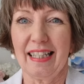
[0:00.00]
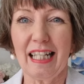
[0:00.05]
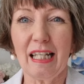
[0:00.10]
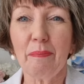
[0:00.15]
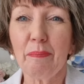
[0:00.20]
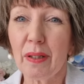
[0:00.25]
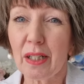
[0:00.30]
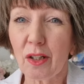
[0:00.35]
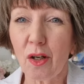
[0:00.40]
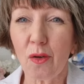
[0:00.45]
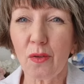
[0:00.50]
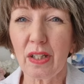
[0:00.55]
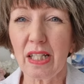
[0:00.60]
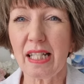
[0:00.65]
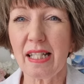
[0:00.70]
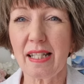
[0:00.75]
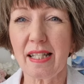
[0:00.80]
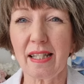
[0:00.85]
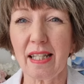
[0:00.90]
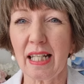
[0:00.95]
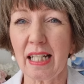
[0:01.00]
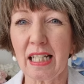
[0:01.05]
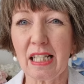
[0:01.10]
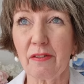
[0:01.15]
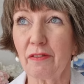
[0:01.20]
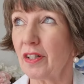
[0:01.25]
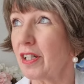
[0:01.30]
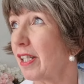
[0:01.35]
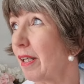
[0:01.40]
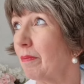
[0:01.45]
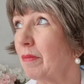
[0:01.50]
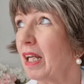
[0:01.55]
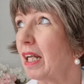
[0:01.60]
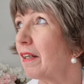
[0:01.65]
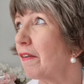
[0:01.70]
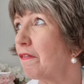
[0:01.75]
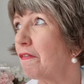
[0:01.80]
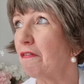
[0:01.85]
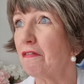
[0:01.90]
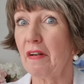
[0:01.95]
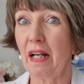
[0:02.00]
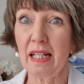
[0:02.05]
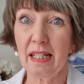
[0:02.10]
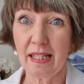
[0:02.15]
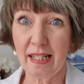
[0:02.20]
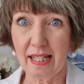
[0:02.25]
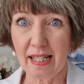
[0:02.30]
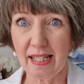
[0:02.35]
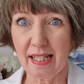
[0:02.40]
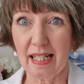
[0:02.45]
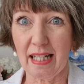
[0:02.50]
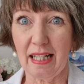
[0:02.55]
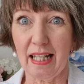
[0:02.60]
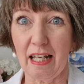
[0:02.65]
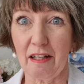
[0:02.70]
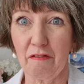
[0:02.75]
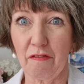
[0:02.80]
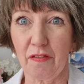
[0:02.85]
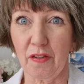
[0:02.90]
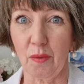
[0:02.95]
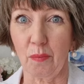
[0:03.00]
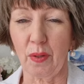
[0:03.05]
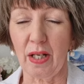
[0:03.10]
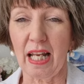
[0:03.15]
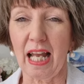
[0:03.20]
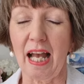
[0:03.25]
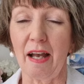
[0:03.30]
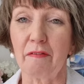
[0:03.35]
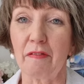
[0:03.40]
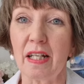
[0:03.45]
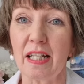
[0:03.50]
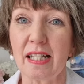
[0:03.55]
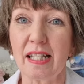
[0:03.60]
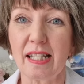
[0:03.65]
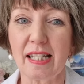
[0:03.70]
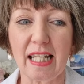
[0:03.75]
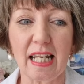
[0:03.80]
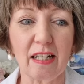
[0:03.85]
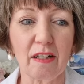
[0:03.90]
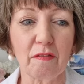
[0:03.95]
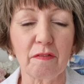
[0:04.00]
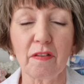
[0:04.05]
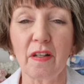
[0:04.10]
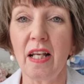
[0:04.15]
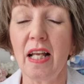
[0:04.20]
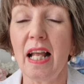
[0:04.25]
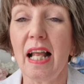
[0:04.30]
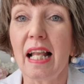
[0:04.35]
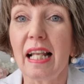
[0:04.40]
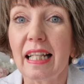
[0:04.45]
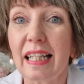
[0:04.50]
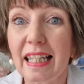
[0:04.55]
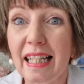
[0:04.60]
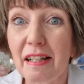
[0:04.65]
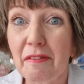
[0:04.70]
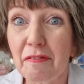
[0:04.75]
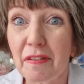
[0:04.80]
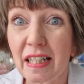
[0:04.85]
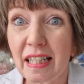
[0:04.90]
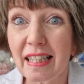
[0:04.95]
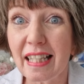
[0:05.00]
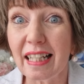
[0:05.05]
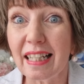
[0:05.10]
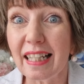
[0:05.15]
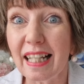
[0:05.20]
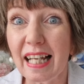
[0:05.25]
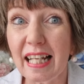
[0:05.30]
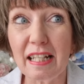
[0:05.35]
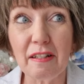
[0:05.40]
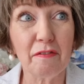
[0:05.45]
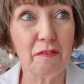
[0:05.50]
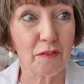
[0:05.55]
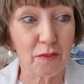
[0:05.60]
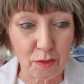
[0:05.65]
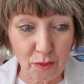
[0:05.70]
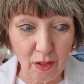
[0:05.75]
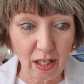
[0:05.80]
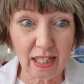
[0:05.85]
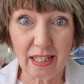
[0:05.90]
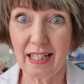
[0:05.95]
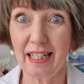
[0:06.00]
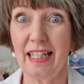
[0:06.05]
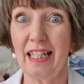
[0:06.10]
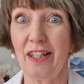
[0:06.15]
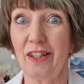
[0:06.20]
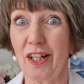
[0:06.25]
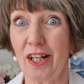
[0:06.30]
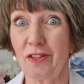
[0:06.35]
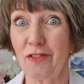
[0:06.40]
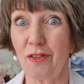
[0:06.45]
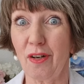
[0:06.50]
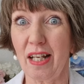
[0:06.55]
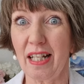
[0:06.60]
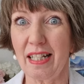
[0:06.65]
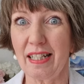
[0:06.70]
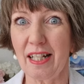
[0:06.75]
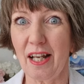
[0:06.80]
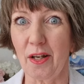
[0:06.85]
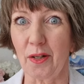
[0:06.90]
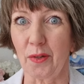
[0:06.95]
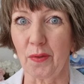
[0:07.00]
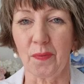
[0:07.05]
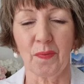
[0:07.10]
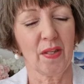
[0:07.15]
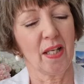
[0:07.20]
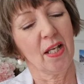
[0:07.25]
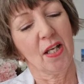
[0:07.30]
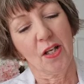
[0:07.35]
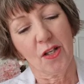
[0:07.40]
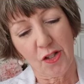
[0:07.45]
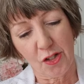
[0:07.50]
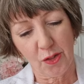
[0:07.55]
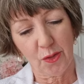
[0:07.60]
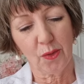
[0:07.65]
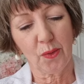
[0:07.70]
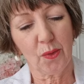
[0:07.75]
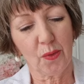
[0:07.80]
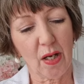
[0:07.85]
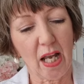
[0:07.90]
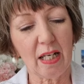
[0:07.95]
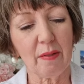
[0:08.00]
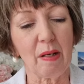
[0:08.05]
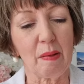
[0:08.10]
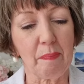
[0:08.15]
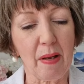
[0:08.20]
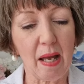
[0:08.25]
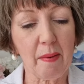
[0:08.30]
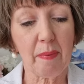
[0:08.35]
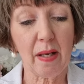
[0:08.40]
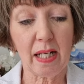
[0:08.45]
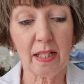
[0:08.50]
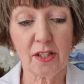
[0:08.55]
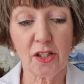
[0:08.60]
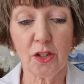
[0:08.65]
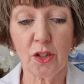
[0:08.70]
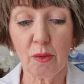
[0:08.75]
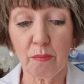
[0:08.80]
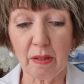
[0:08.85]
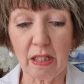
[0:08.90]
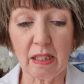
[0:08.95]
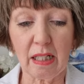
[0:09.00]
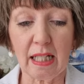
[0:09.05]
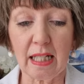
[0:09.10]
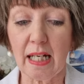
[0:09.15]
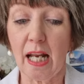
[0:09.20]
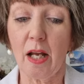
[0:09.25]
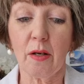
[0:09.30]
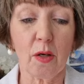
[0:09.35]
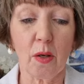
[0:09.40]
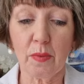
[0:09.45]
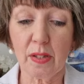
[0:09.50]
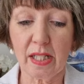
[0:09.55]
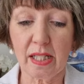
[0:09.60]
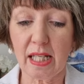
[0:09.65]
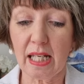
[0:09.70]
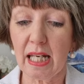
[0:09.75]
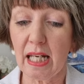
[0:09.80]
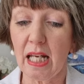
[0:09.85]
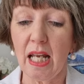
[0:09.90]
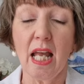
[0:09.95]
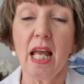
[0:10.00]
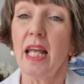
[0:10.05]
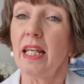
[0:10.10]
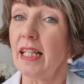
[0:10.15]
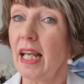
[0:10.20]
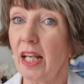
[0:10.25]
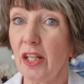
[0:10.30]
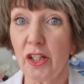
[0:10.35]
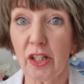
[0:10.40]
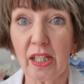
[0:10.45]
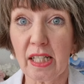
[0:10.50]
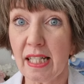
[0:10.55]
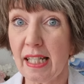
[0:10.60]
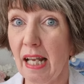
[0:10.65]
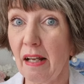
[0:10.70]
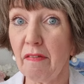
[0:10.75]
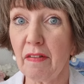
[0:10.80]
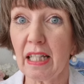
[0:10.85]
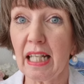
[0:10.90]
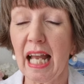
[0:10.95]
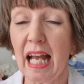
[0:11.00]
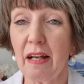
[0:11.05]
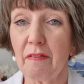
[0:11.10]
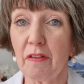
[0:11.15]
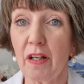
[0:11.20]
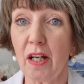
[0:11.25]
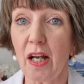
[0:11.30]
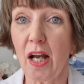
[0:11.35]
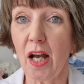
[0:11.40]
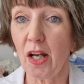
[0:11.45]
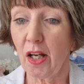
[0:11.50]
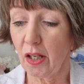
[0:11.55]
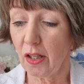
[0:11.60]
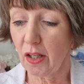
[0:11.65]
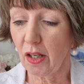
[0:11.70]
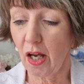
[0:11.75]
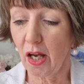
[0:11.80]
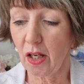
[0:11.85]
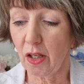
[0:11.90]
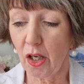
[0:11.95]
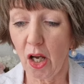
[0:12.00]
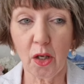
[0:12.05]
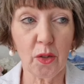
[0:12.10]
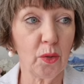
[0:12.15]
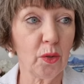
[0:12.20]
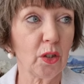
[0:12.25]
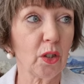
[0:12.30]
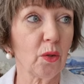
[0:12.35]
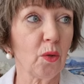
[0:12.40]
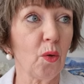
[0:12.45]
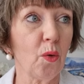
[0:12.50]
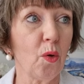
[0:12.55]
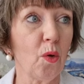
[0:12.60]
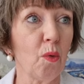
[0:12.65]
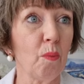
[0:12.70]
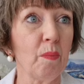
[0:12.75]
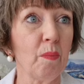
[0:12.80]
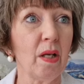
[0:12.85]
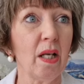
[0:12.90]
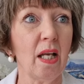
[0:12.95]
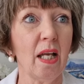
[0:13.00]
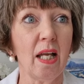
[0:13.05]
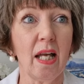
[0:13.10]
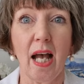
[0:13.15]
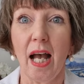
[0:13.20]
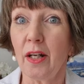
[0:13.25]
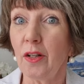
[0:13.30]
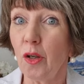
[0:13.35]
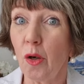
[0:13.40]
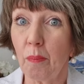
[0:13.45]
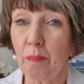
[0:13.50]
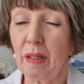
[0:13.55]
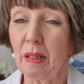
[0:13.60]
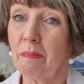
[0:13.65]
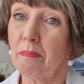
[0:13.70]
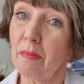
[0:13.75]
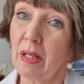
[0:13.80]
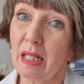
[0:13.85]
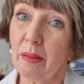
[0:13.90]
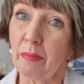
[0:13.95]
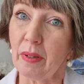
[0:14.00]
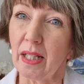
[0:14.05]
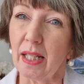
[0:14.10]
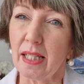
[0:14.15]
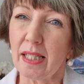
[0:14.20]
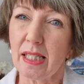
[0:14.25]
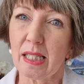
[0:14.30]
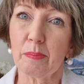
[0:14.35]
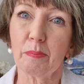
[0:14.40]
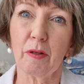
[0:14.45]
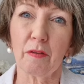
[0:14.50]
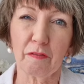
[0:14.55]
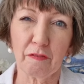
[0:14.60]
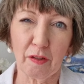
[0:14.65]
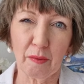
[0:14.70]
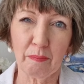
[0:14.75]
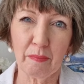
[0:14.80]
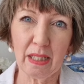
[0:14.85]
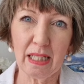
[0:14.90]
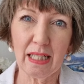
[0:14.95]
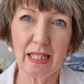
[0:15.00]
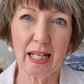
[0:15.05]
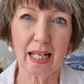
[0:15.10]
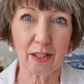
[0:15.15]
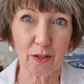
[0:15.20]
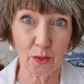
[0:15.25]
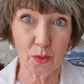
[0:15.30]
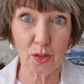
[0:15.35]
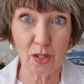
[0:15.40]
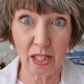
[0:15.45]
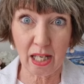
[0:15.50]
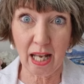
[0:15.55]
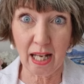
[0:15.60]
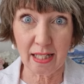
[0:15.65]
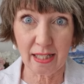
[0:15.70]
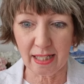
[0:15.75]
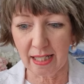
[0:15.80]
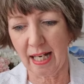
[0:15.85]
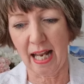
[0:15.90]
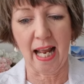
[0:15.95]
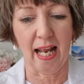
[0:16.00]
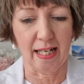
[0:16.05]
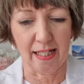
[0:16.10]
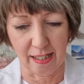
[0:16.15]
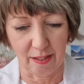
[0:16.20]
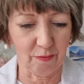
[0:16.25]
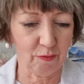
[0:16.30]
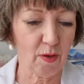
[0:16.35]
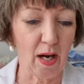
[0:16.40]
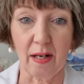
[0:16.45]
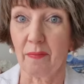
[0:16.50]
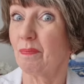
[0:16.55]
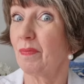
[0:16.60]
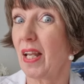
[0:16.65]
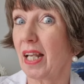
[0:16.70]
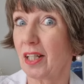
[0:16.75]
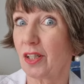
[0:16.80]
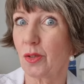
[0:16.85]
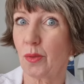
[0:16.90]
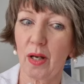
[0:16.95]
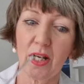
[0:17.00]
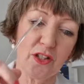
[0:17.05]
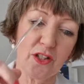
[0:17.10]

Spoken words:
keeping all these things for some kind of fantasy life that we have instead of living the life right here and right now. So anyway, back to you, Marilyn. I would say, yeah, you can definitely have a Hygge home and not be minimalist, but for me, it goes hand in hand. Right, next